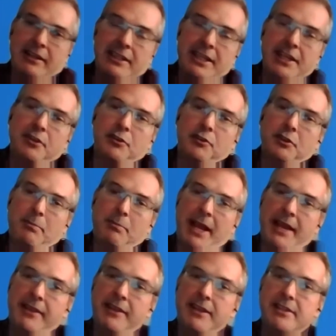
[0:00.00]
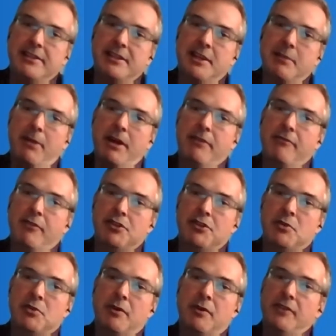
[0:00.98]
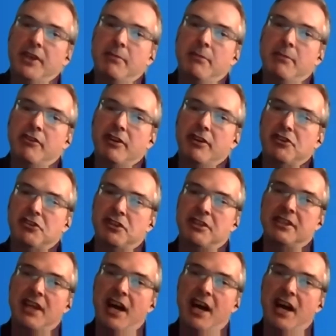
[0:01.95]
legal dependency by virtue of the immigration